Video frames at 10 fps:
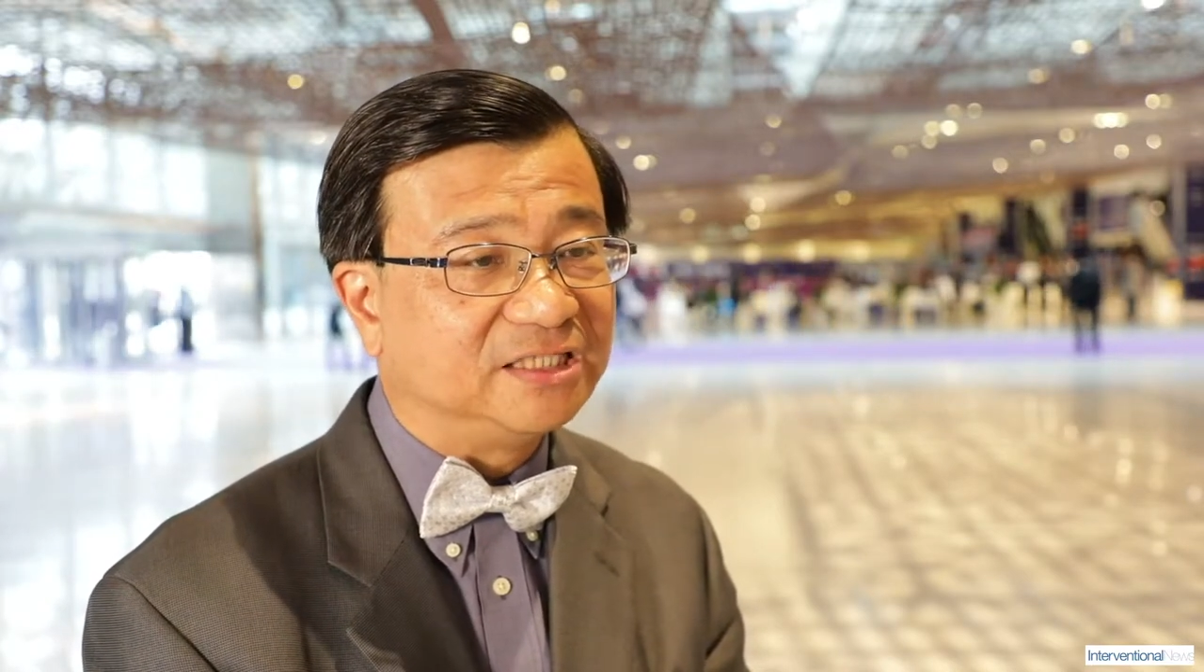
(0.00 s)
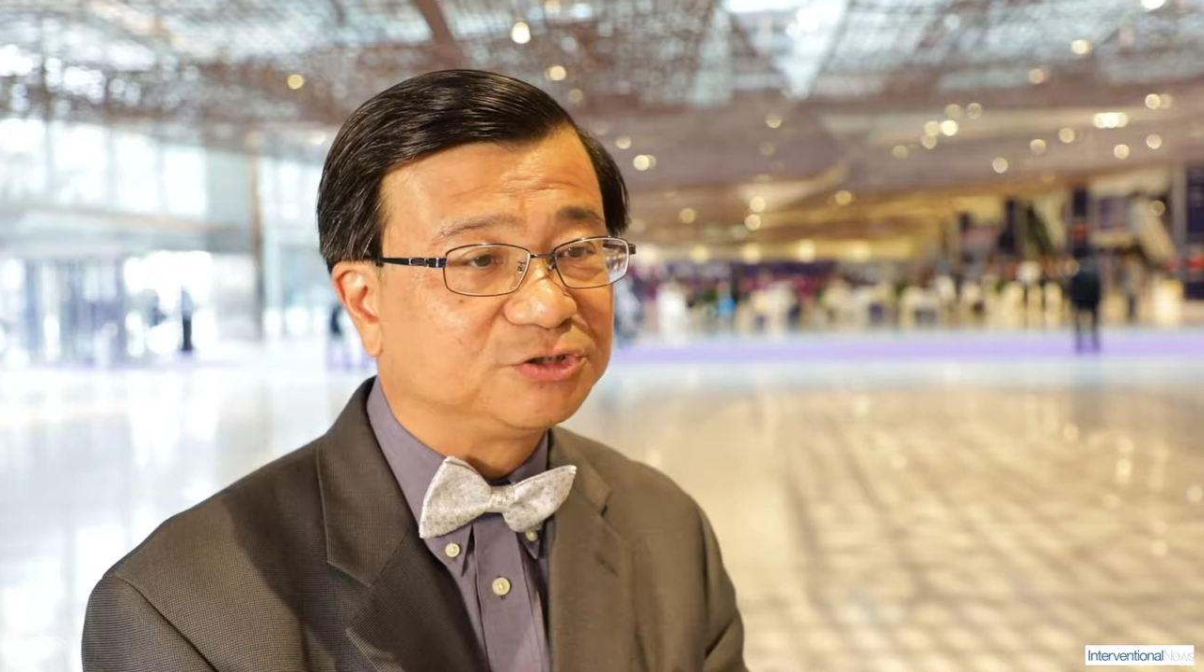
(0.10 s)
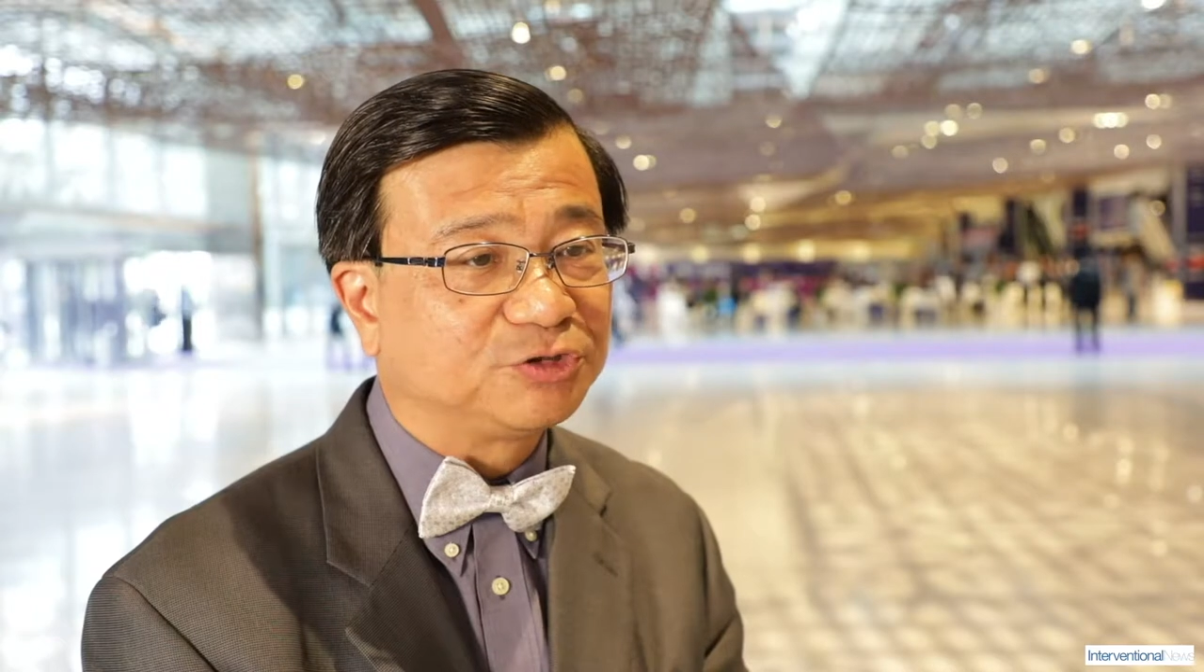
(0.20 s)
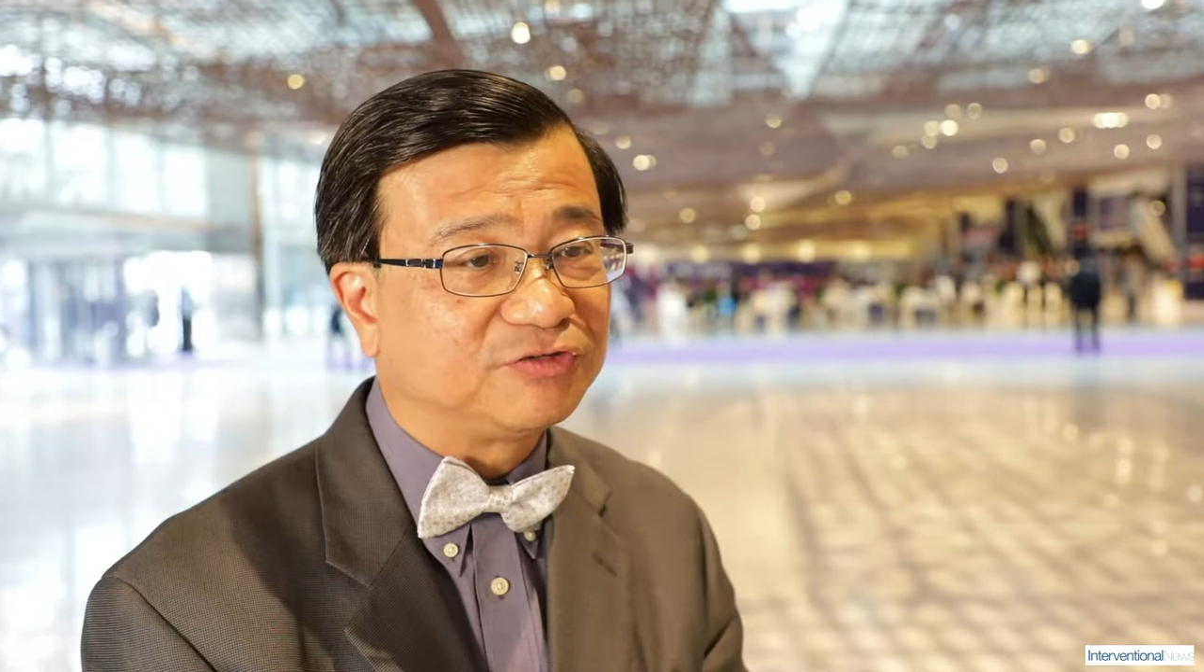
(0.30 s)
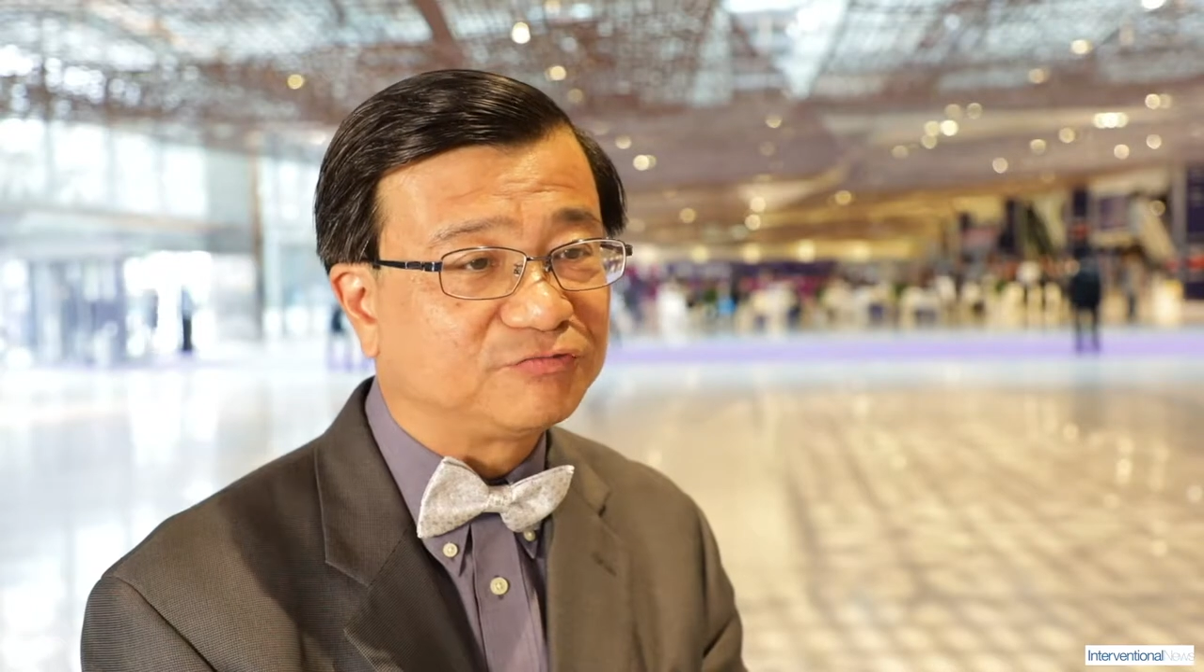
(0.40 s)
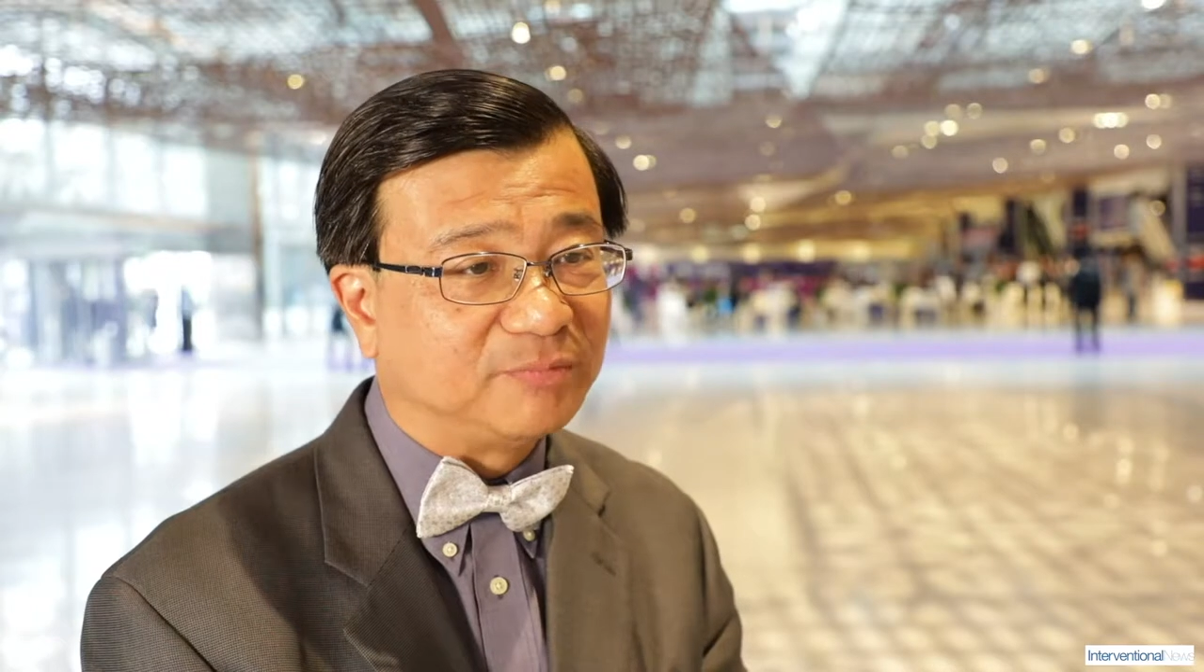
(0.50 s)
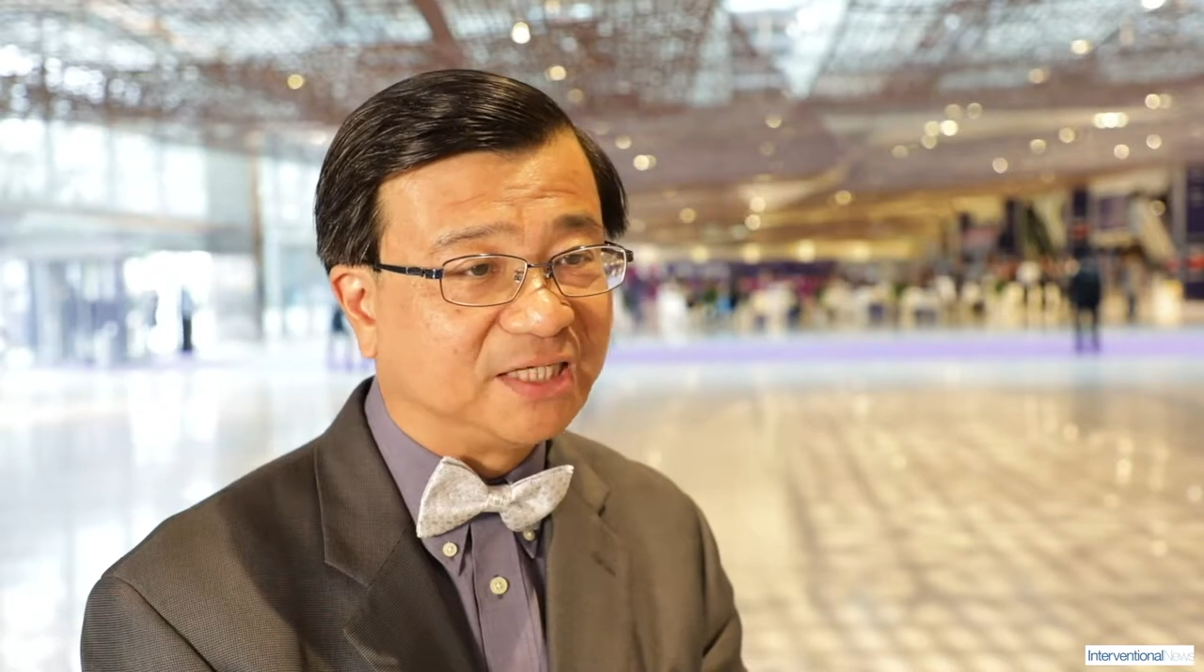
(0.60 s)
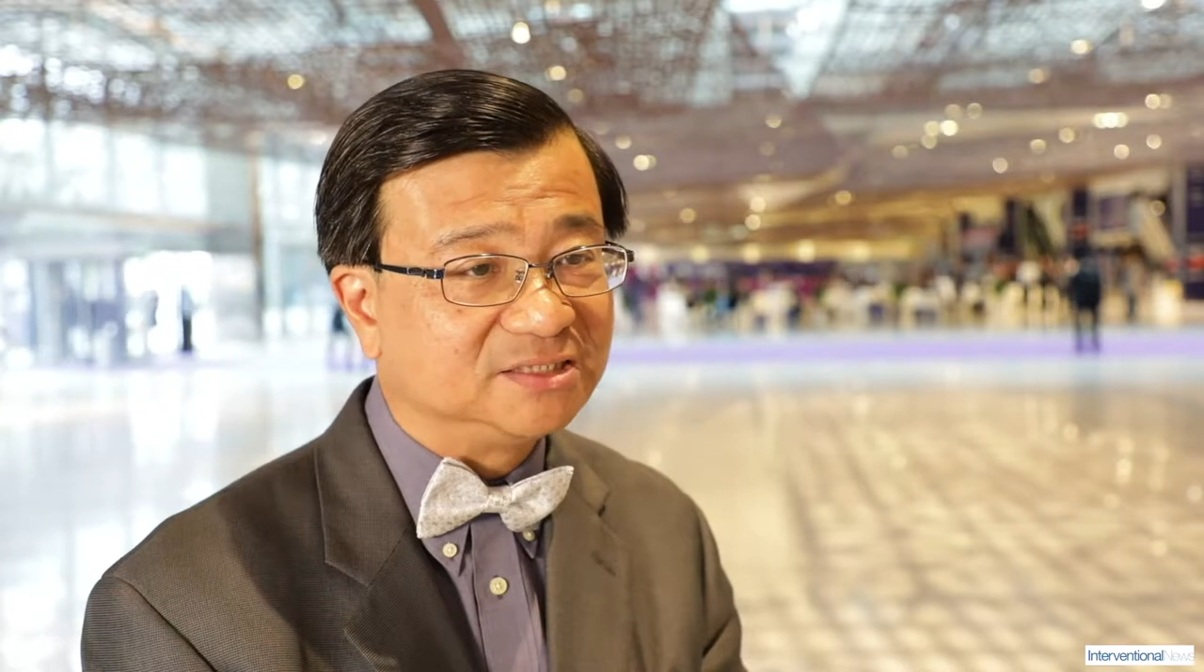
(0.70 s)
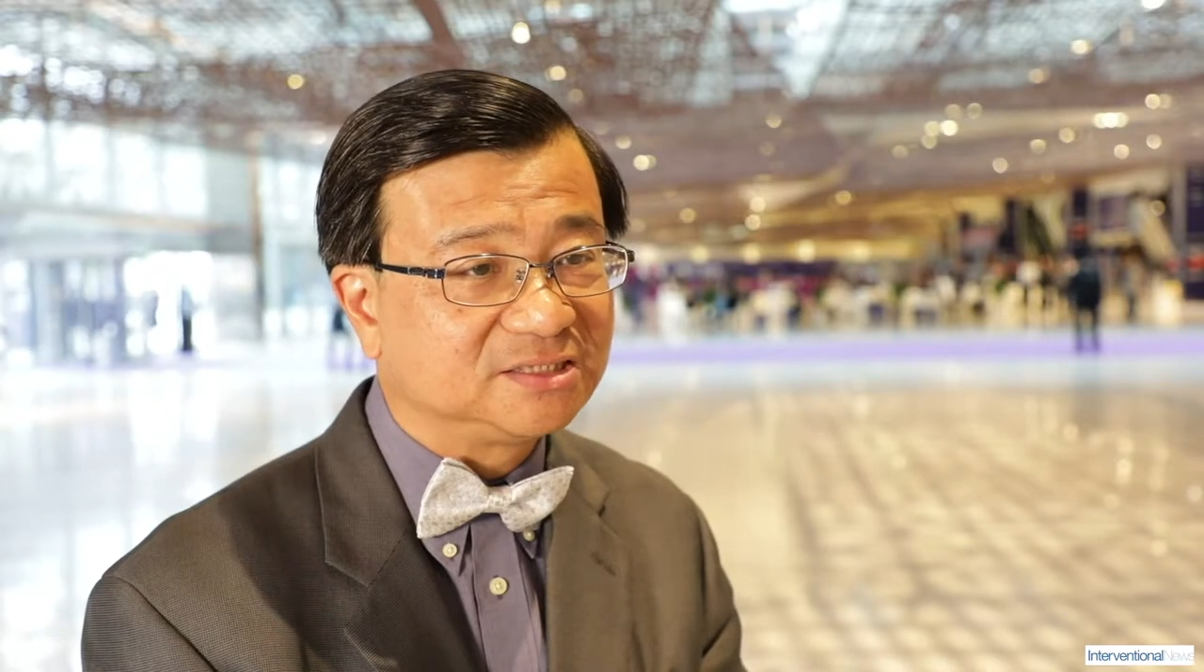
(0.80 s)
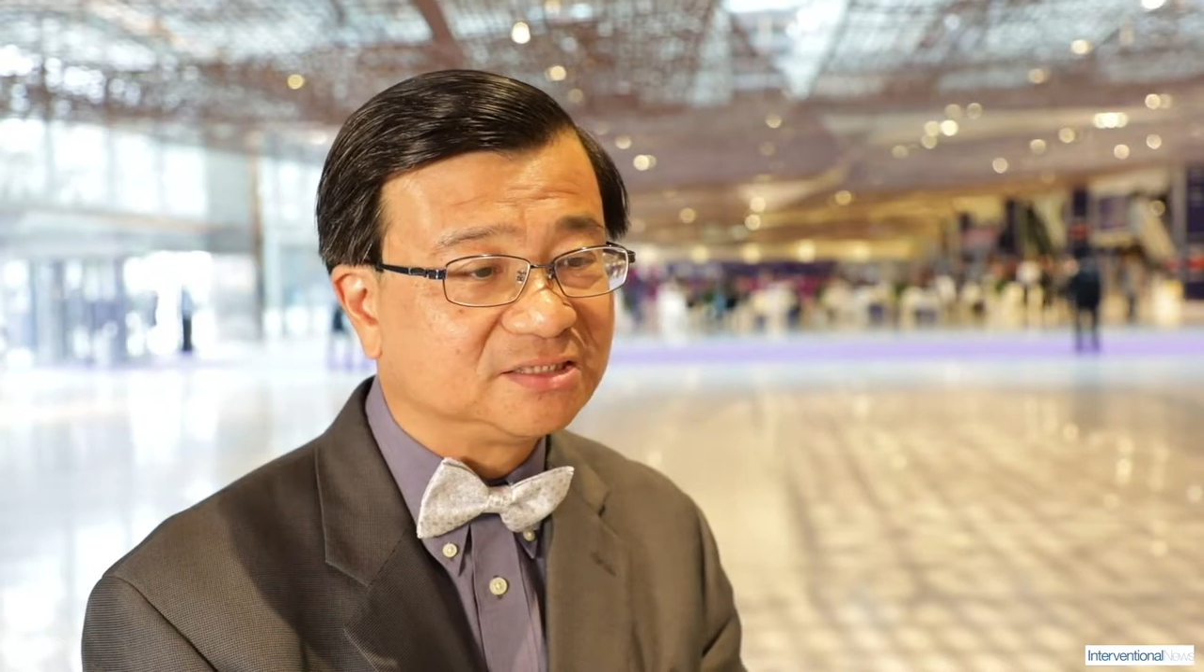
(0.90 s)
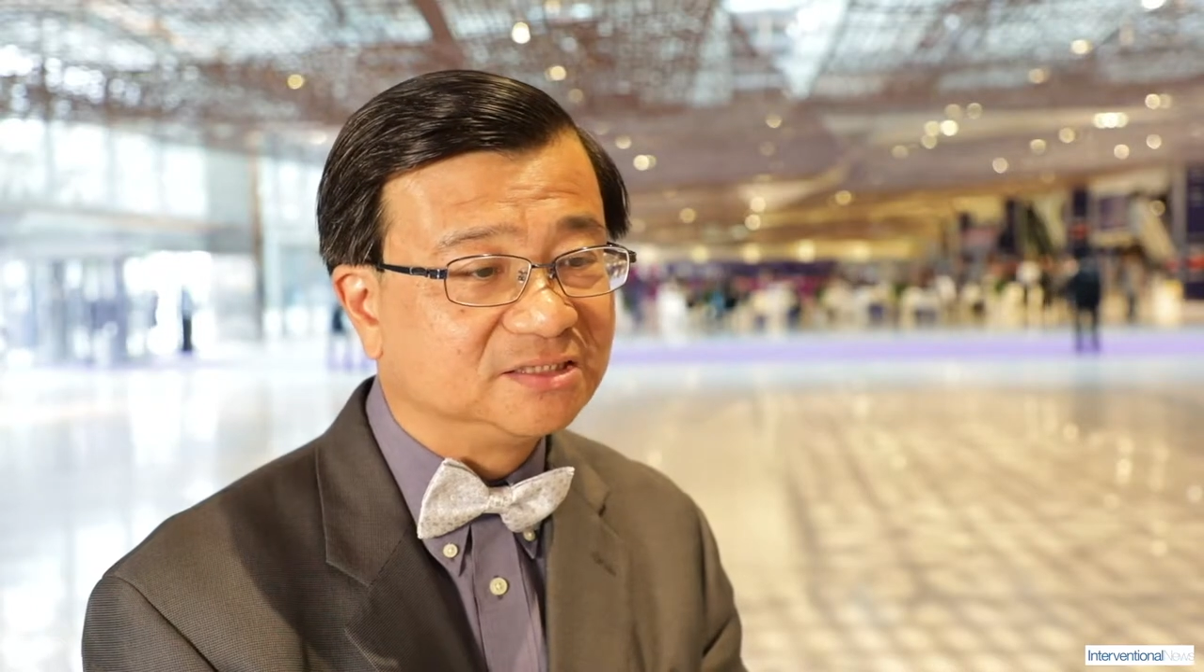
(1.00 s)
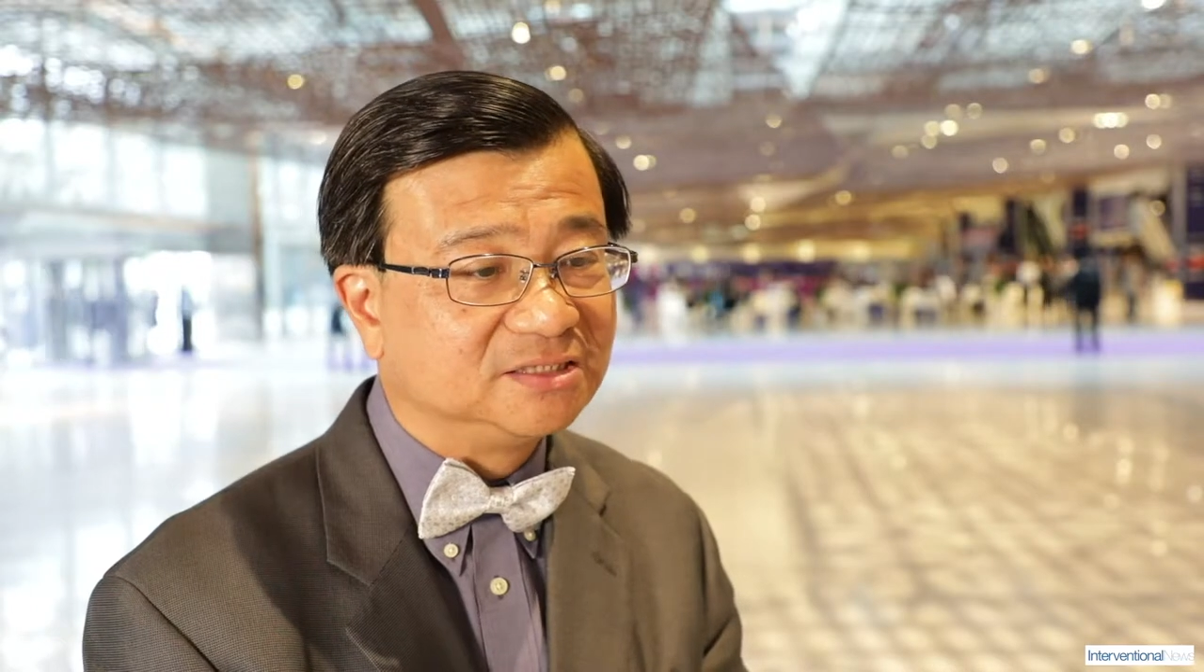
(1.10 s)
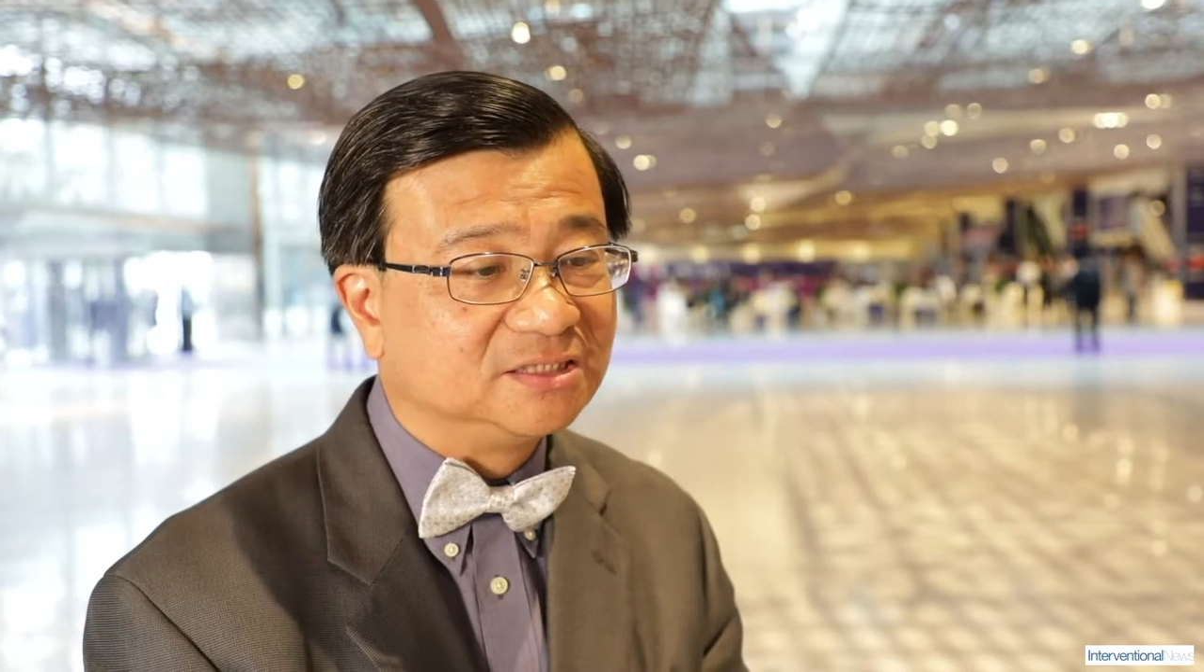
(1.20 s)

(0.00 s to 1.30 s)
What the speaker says: at 12 months